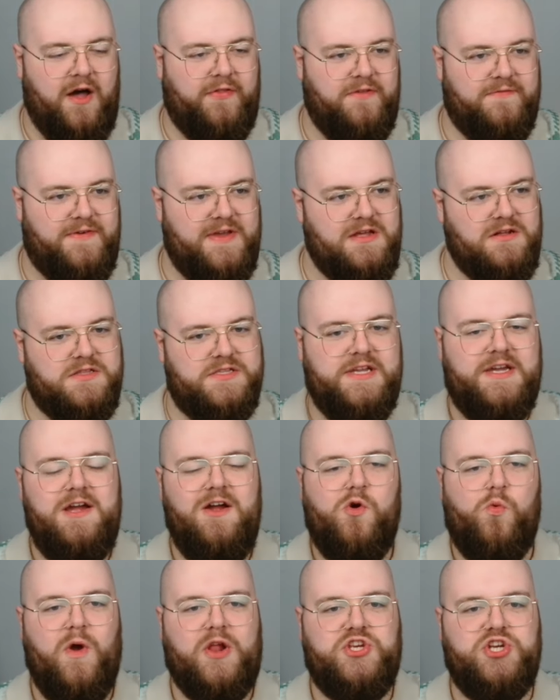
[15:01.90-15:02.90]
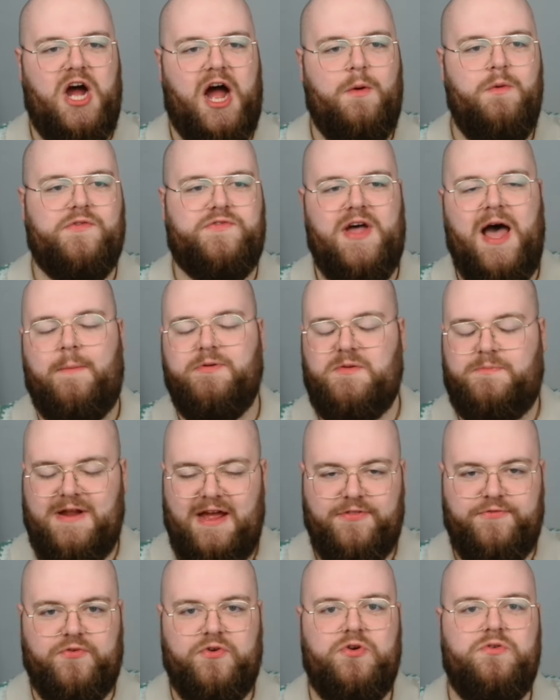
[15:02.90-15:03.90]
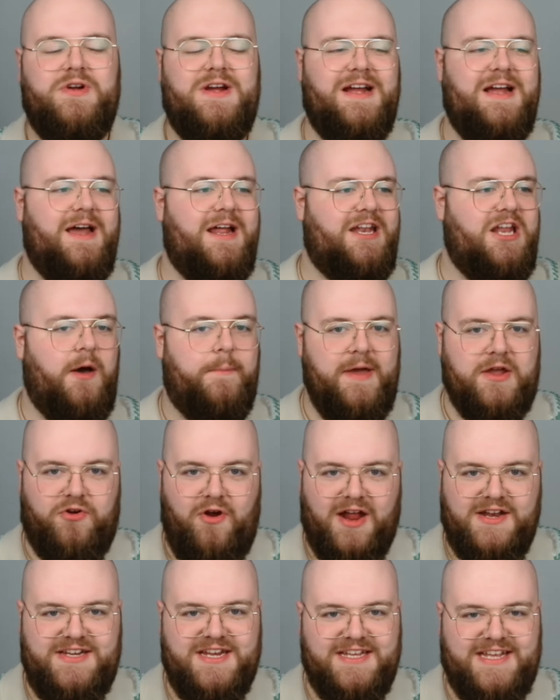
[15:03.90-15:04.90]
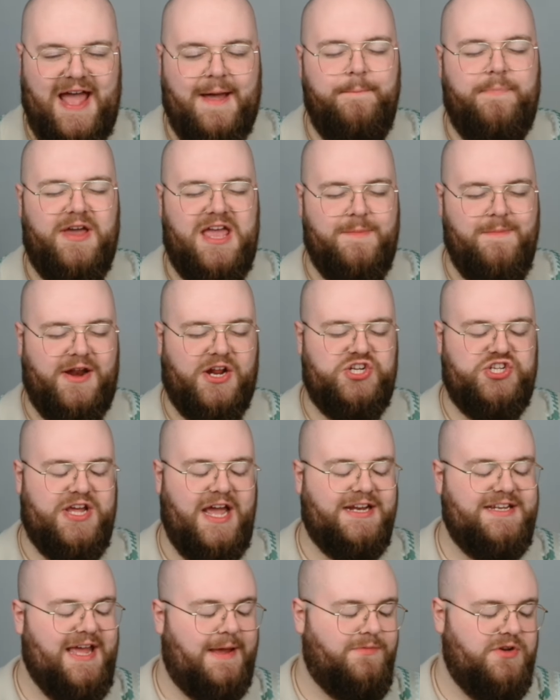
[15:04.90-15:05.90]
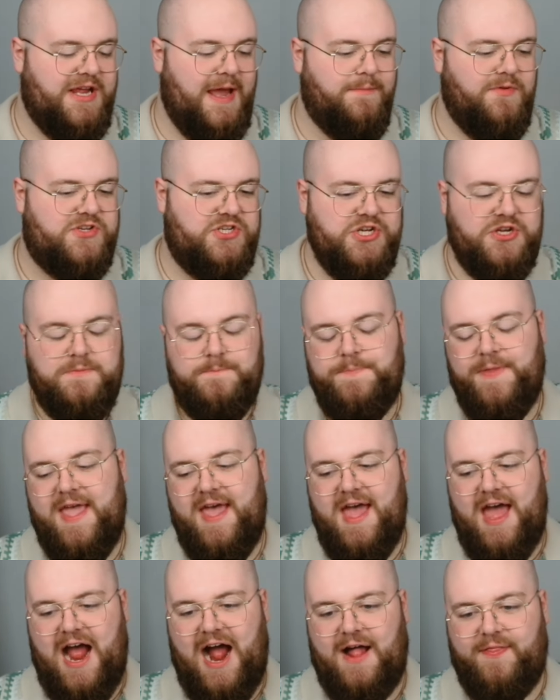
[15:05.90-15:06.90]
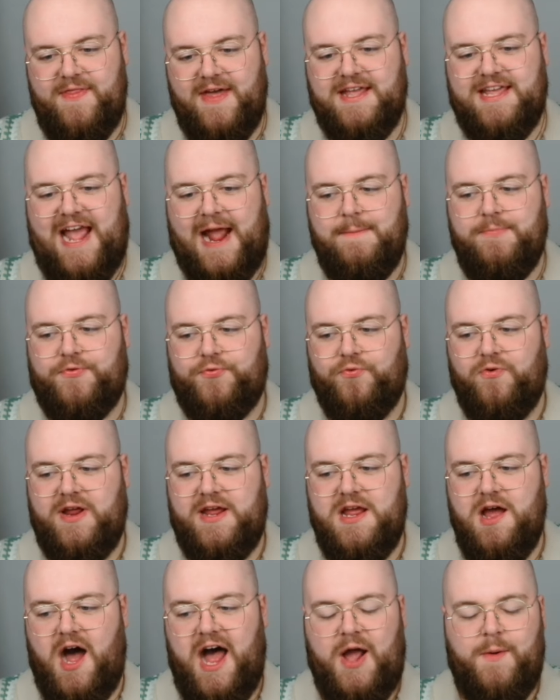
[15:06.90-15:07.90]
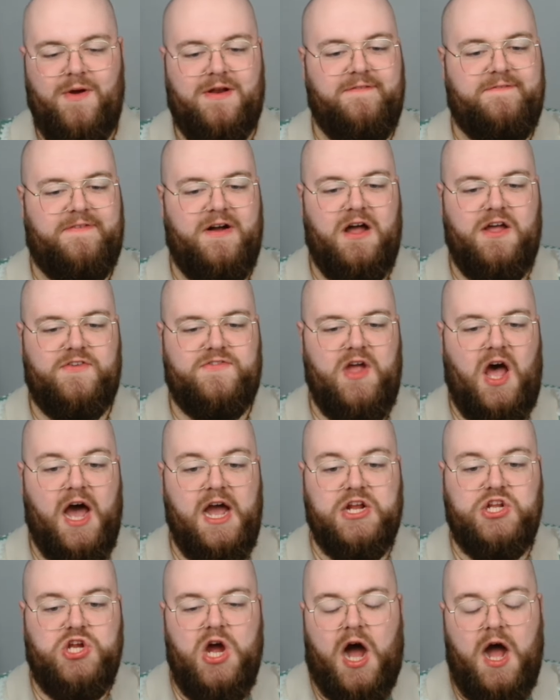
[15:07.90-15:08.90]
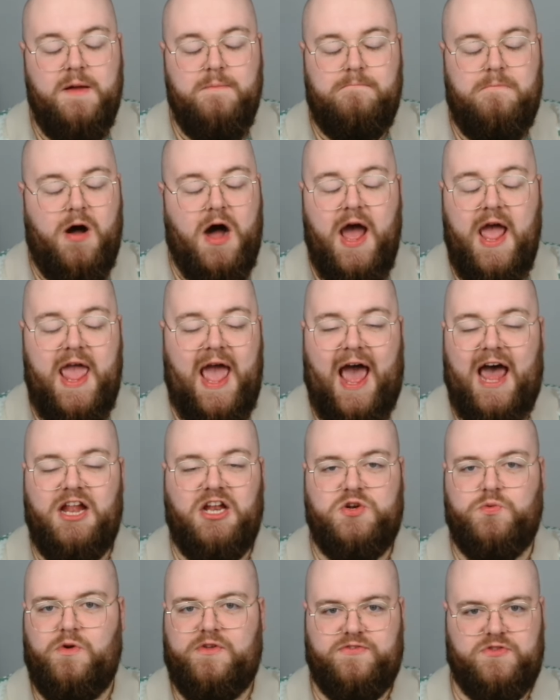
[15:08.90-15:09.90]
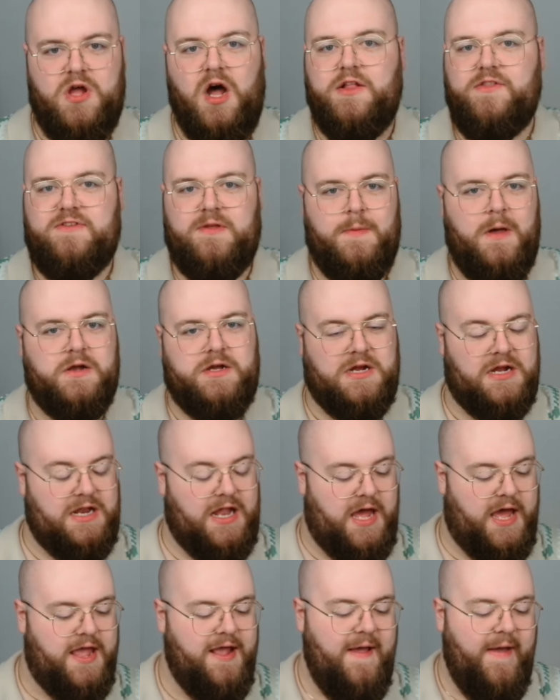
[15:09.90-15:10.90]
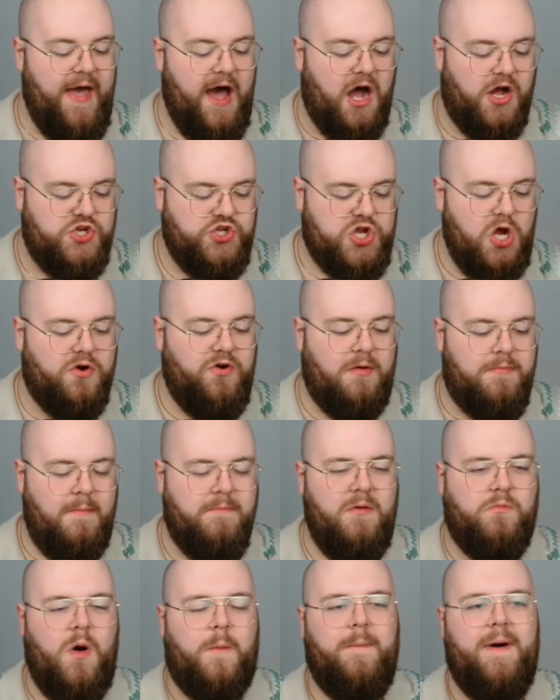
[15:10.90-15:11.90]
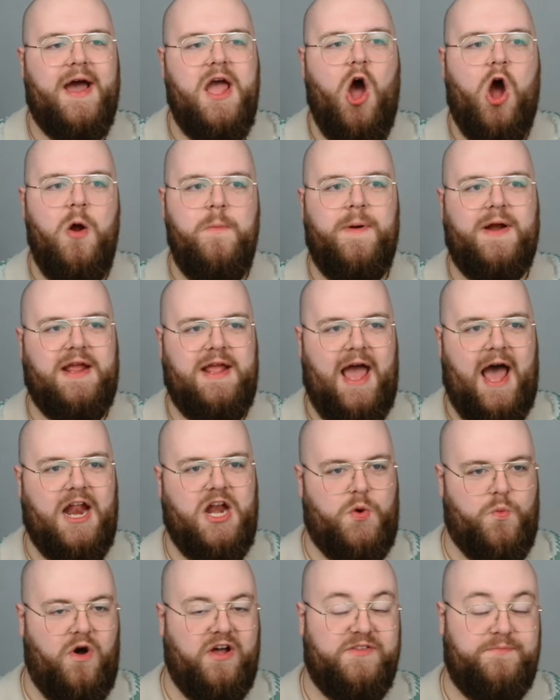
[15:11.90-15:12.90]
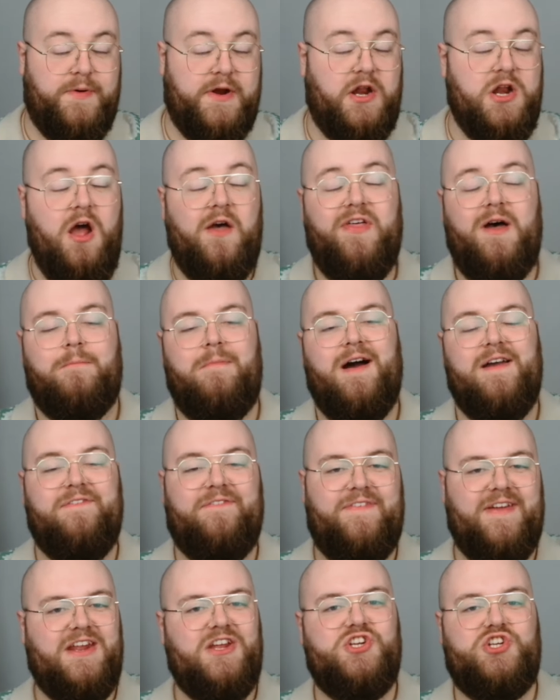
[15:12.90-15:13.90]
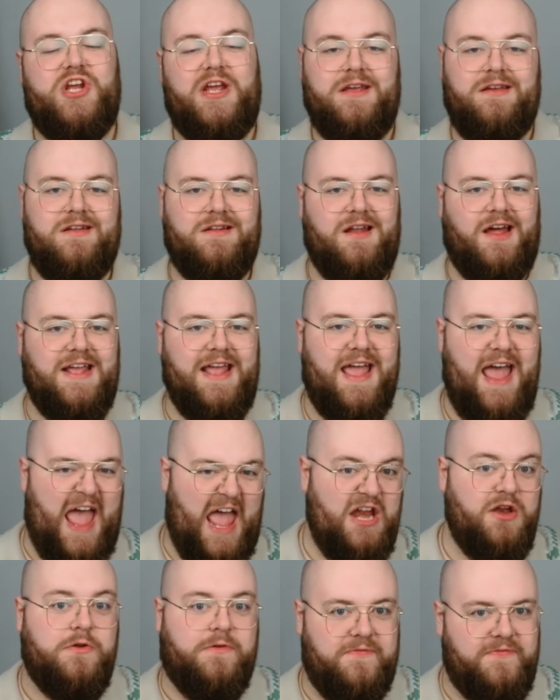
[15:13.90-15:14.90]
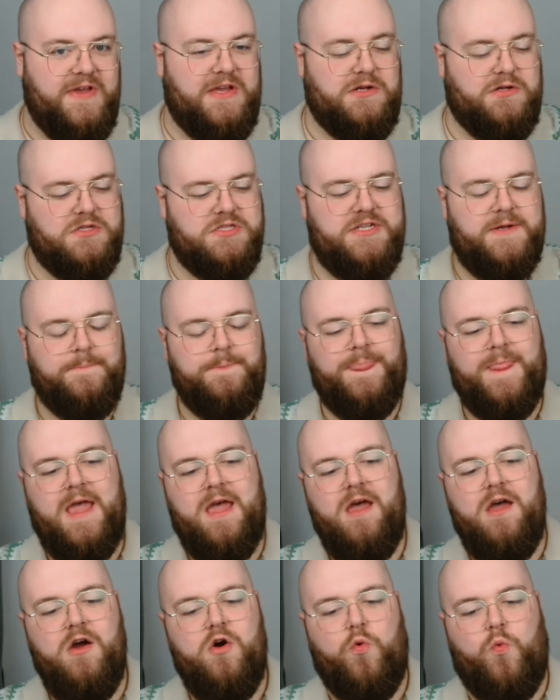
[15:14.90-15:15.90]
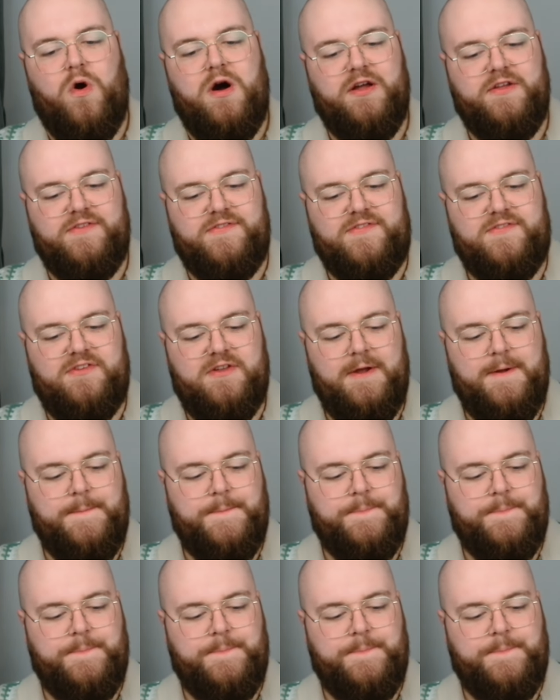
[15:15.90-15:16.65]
on the field, which I was not able to play through. A little bit grindy again, but he managed to take game 2. And then game 3, I went first. My hand was nuts, I'm not going to lie. I don't remember what my opening hand was, but I know that my finishing, like, end field was